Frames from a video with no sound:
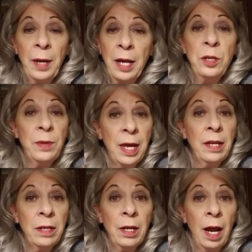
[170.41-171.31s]
and you
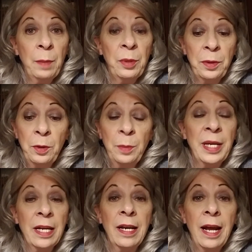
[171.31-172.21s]
can get
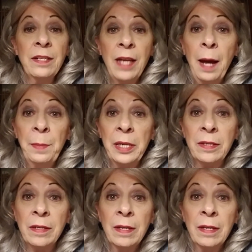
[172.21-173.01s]
hypothermia. It has happened.